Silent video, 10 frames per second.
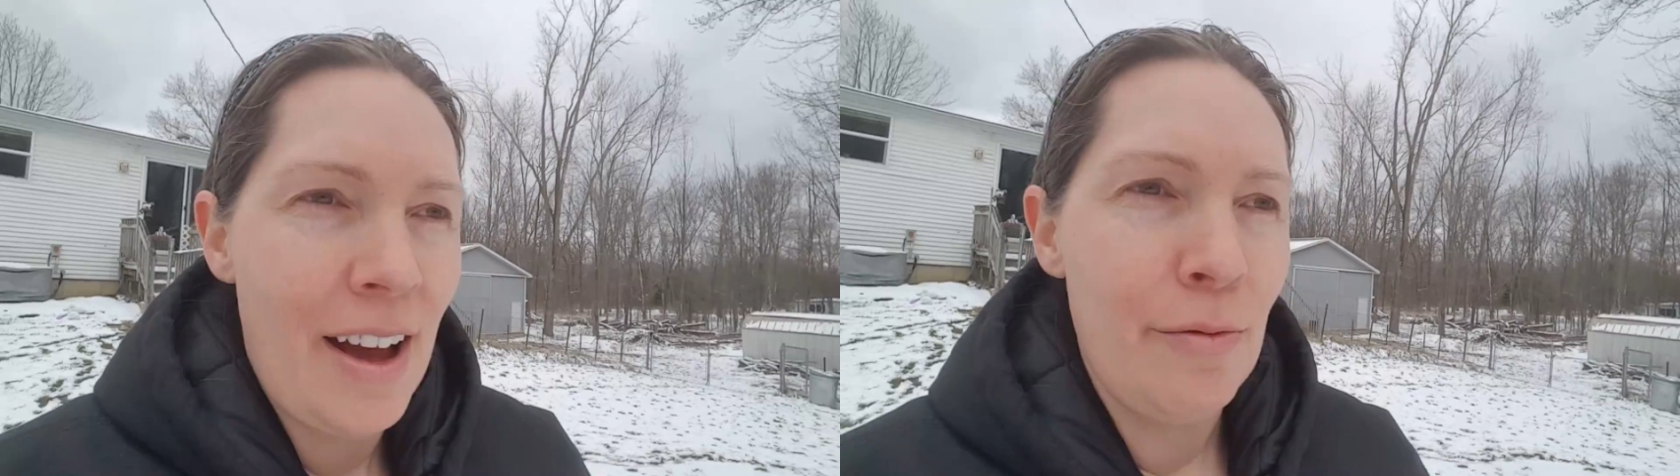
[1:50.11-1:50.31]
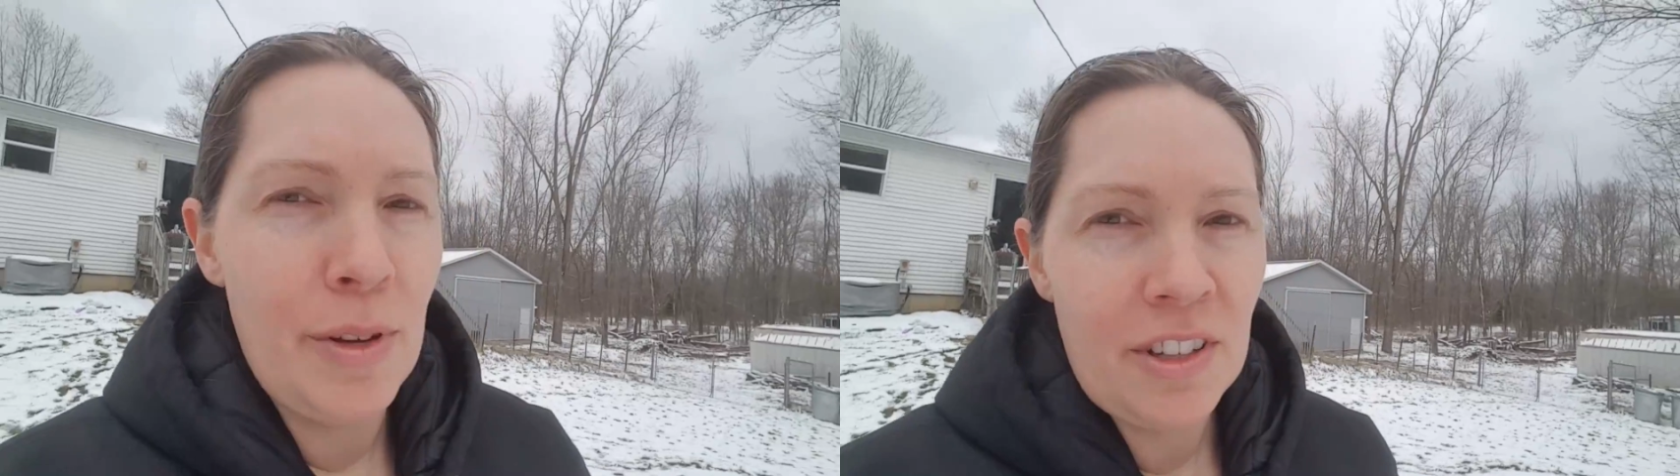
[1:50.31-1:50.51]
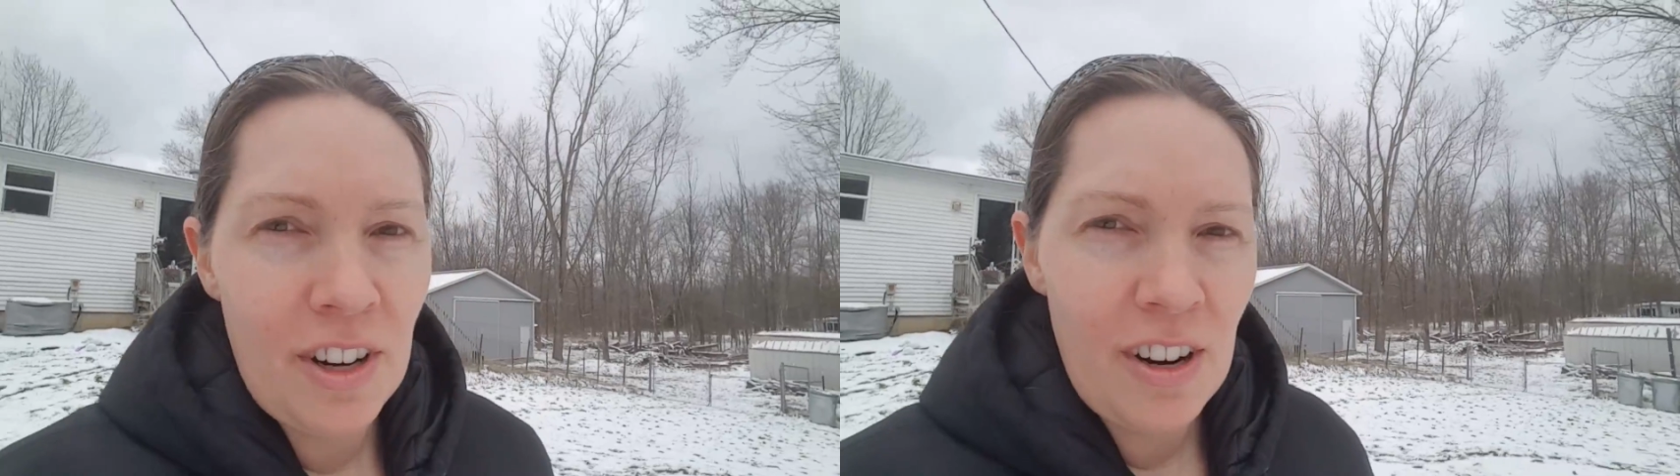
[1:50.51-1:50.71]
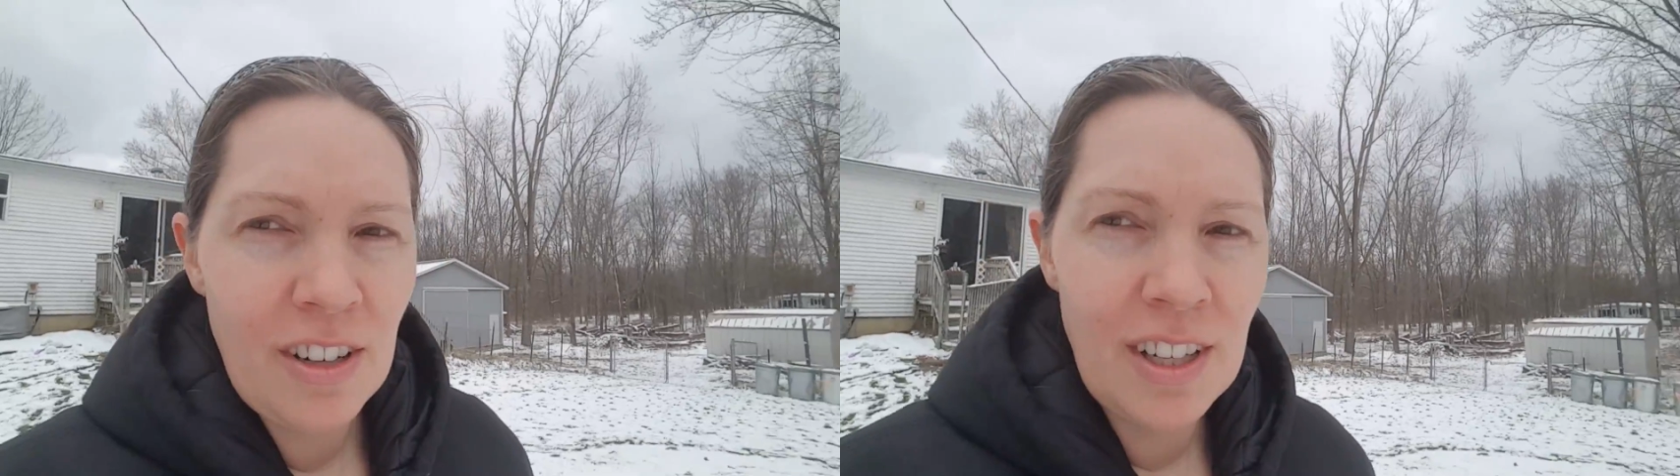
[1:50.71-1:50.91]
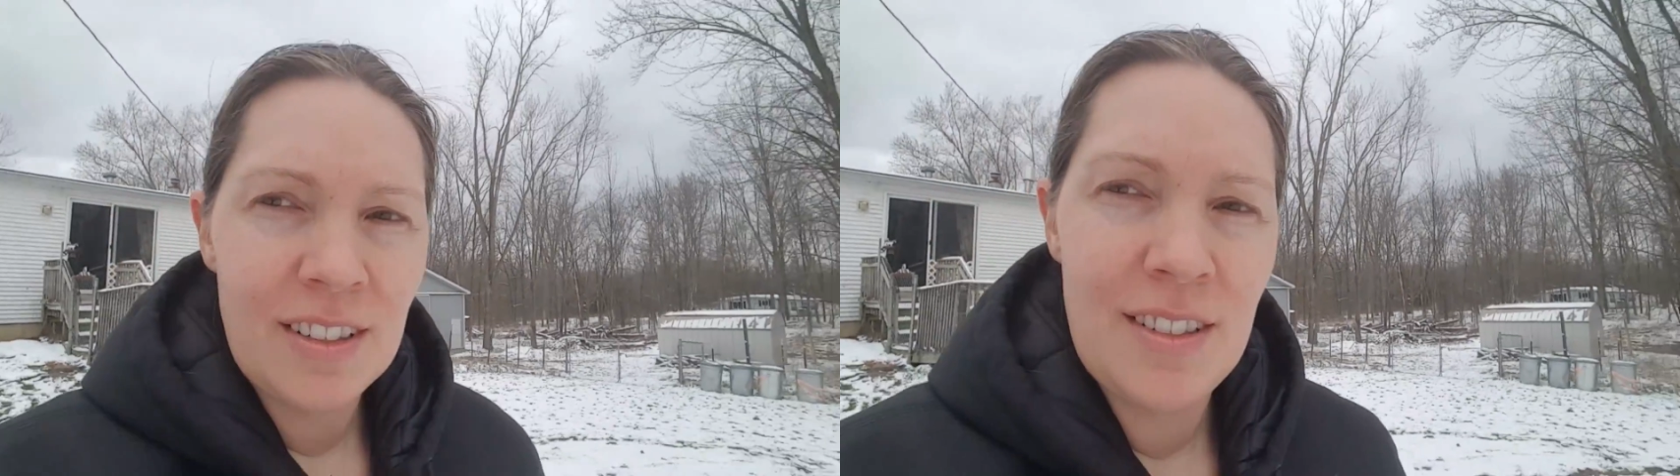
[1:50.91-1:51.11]
I've been
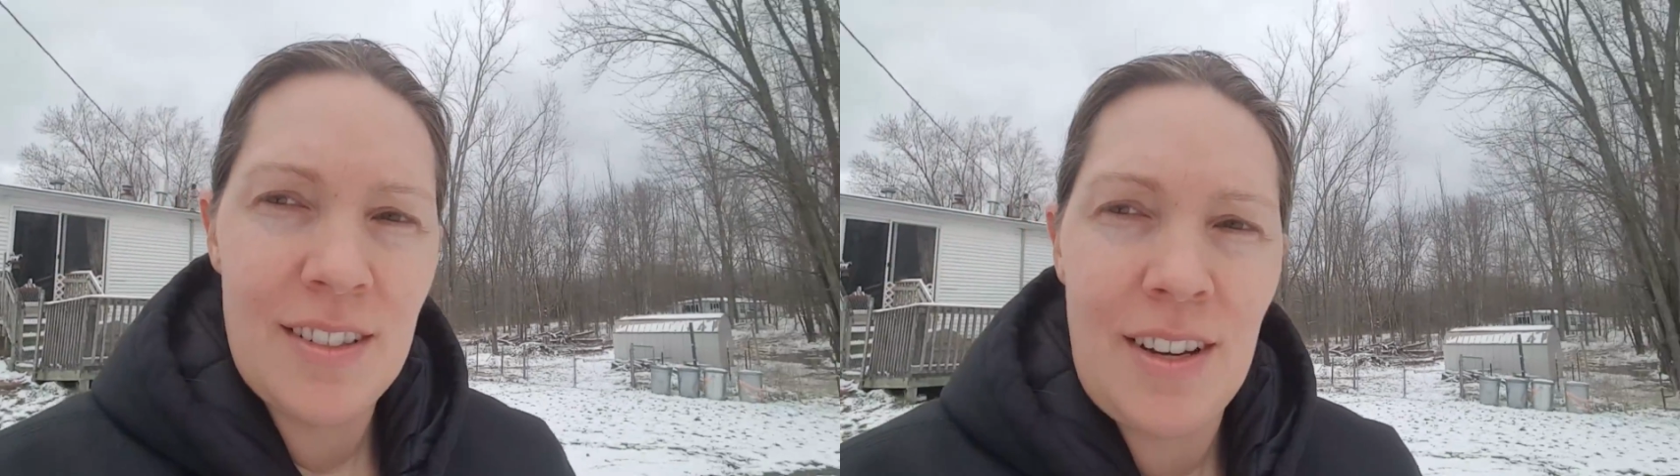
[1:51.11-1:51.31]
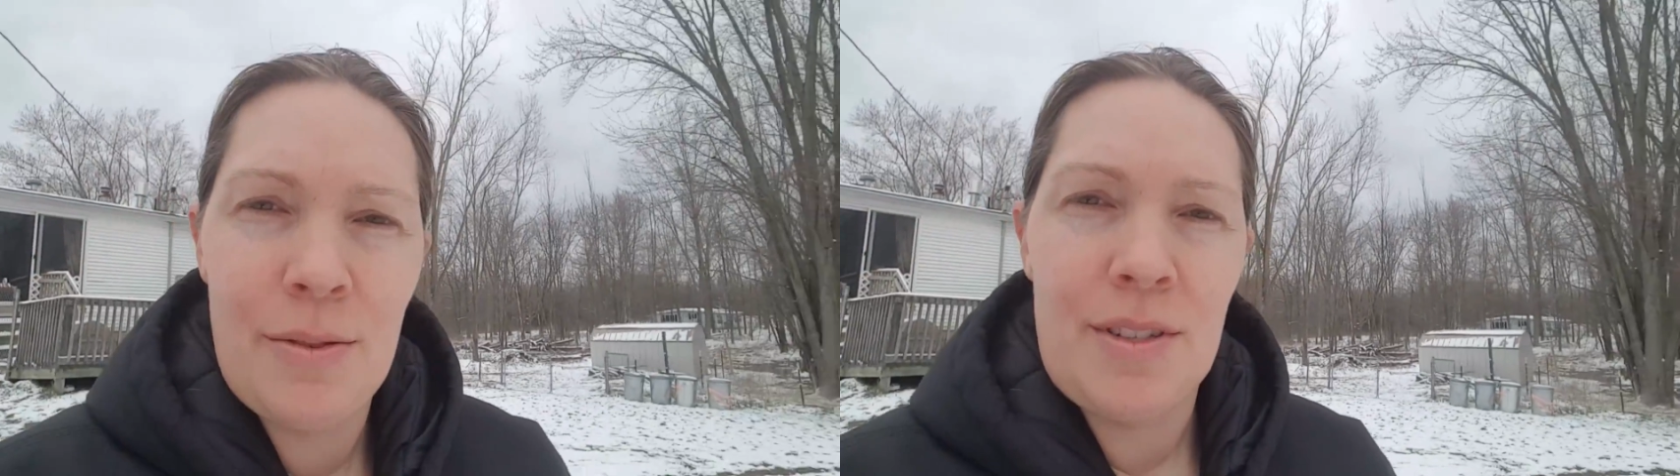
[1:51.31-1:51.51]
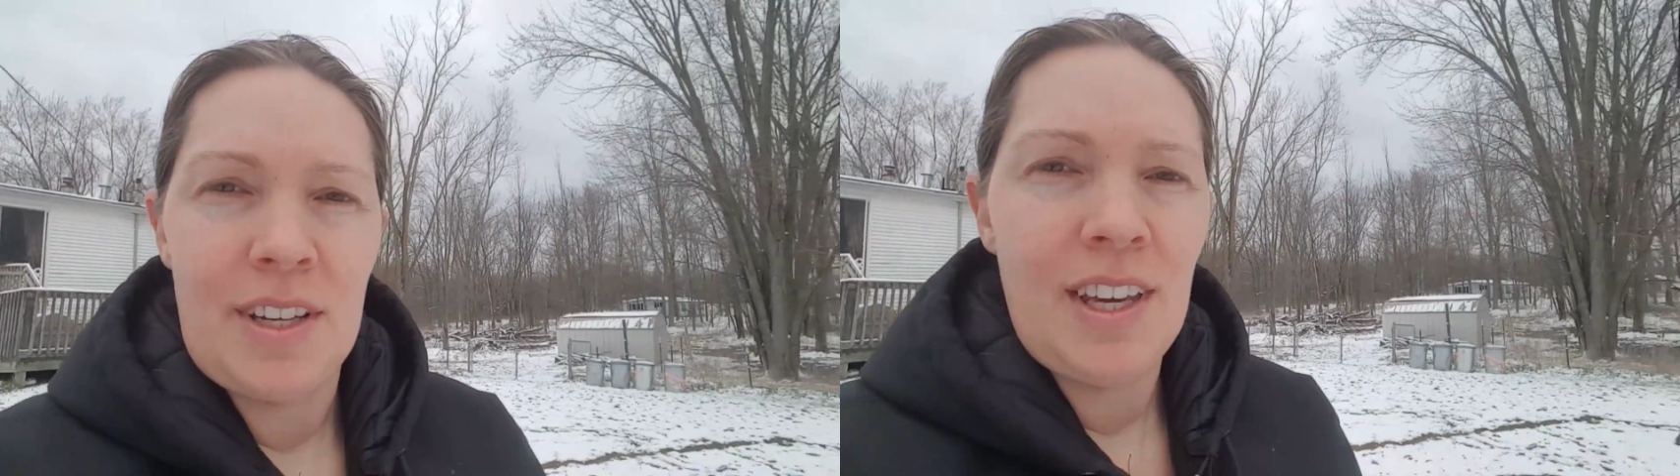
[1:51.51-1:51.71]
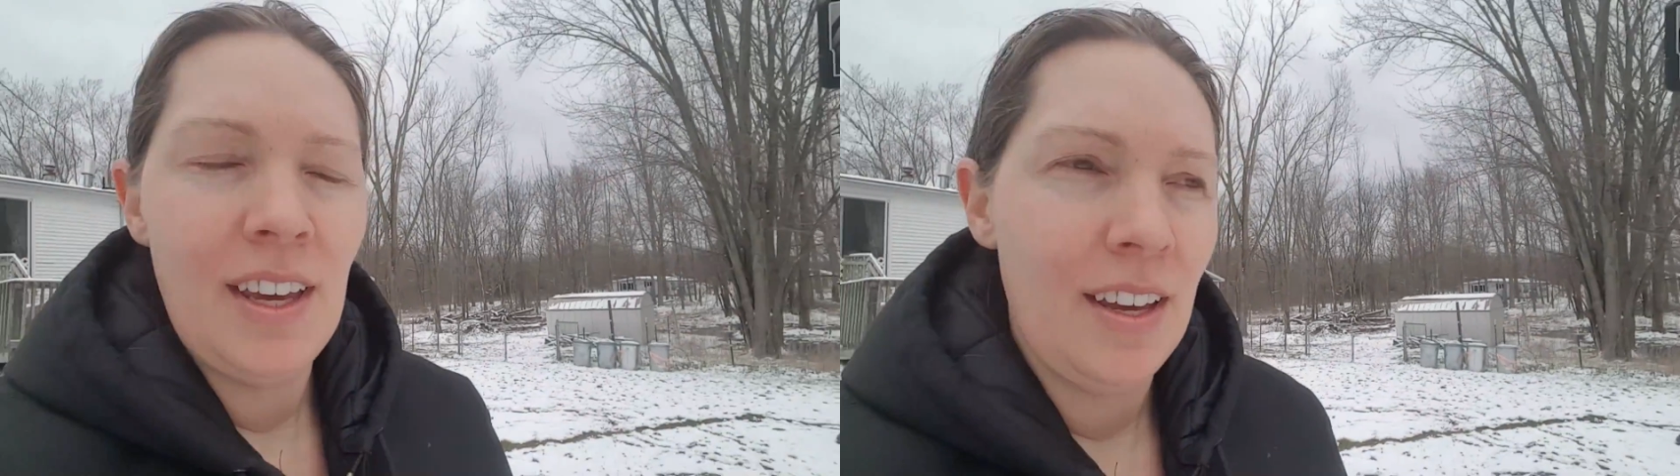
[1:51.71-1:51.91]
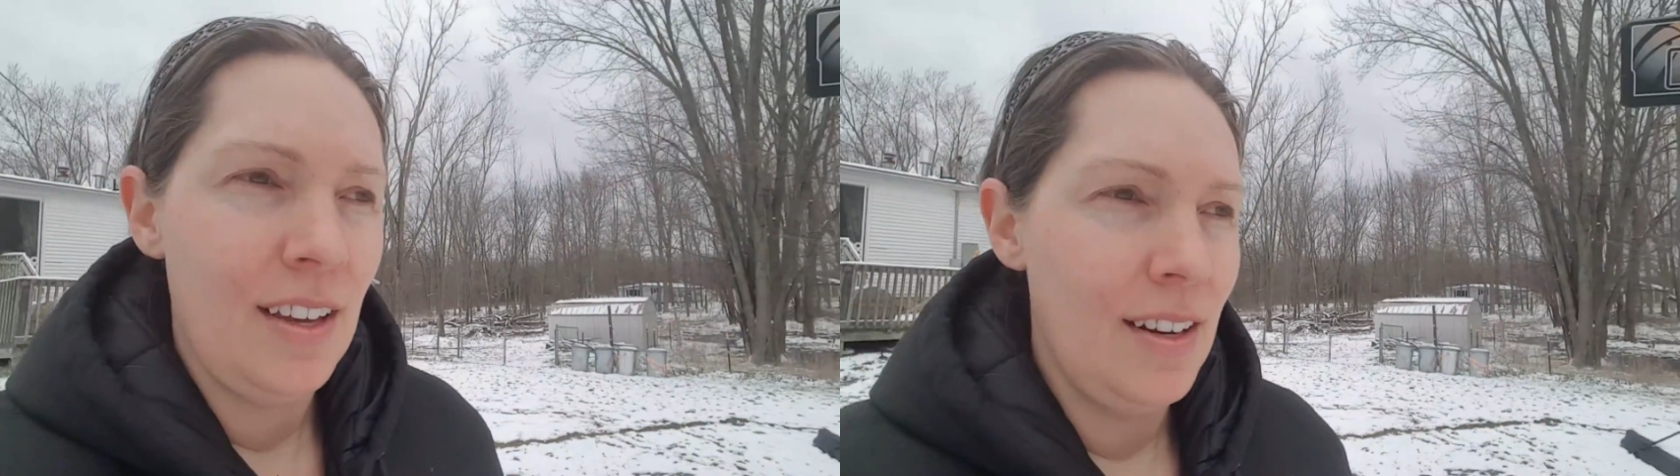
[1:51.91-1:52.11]
gardening since I was a
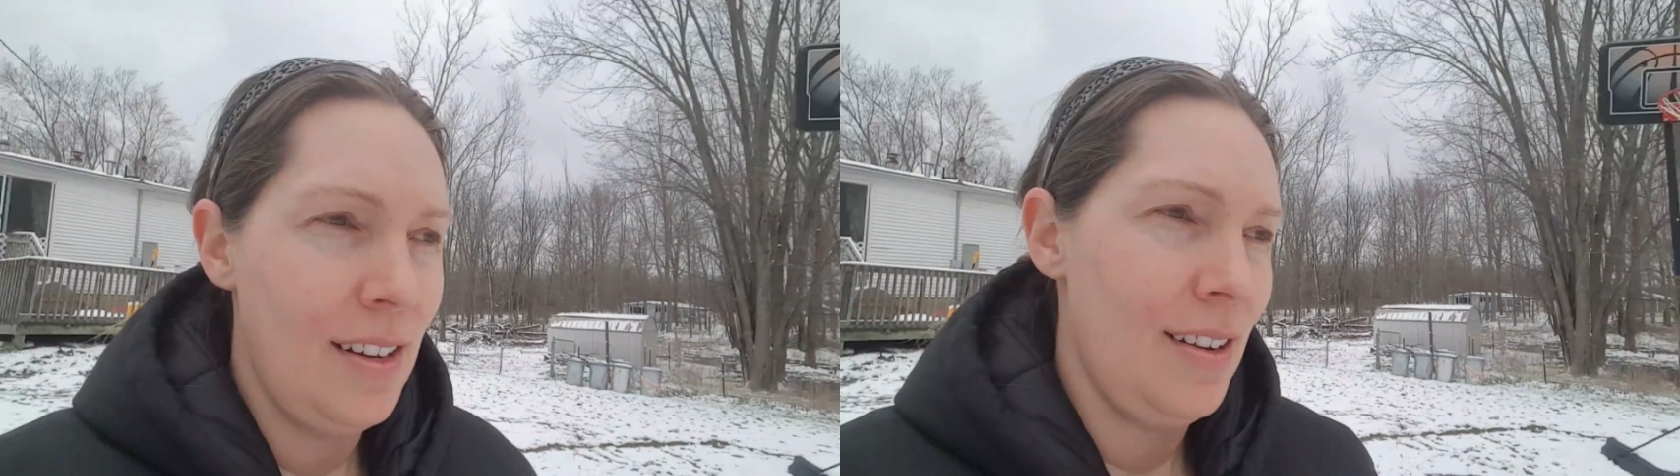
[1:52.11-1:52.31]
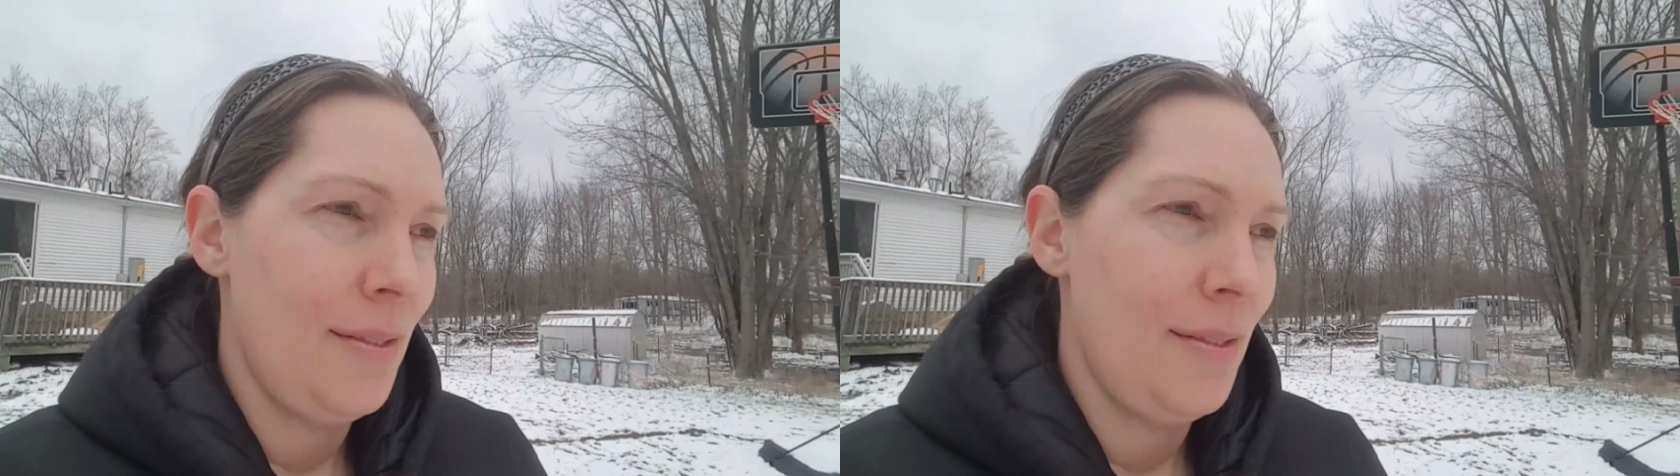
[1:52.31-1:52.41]
kid.